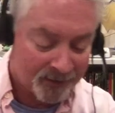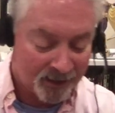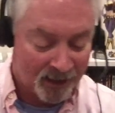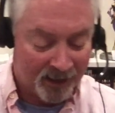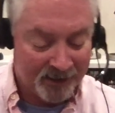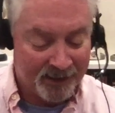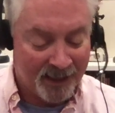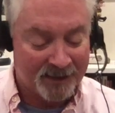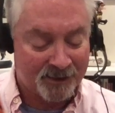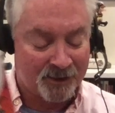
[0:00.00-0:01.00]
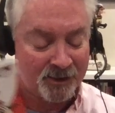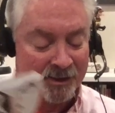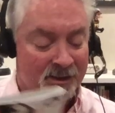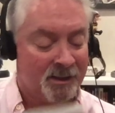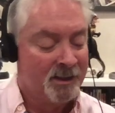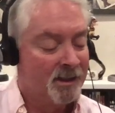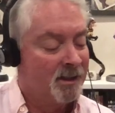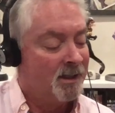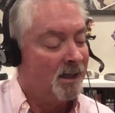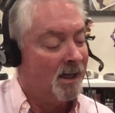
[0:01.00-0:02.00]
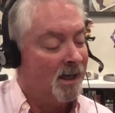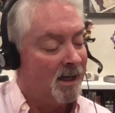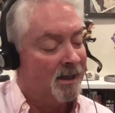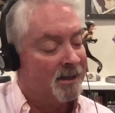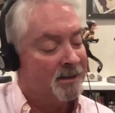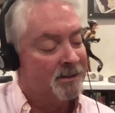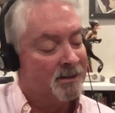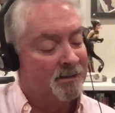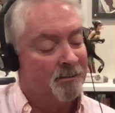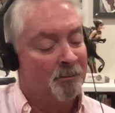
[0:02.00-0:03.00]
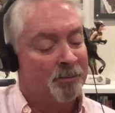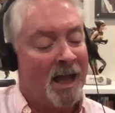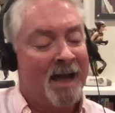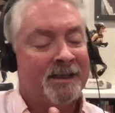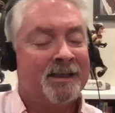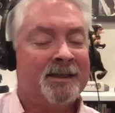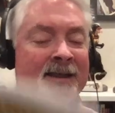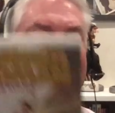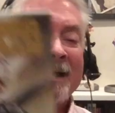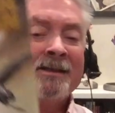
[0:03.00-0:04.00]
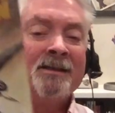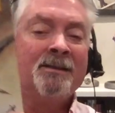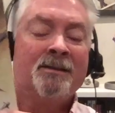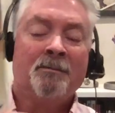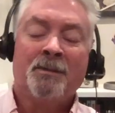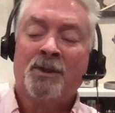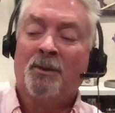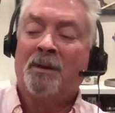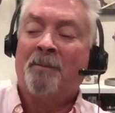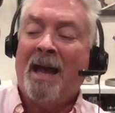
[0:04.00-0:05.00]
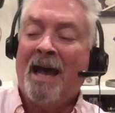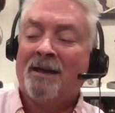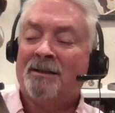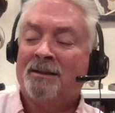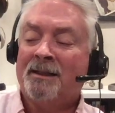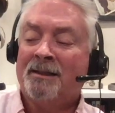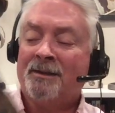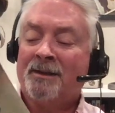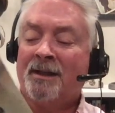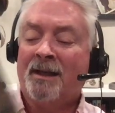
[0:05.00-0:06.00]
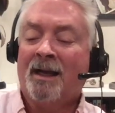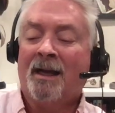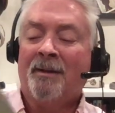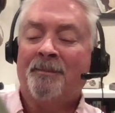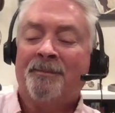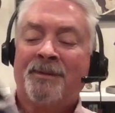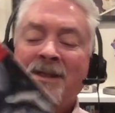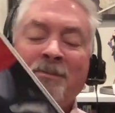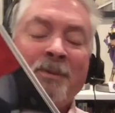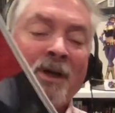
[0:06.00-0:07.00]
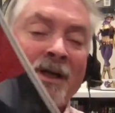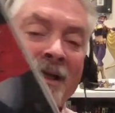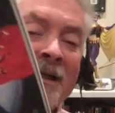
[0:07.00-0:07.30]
uh, he has her uh, blinded and doing battle in uh, this book,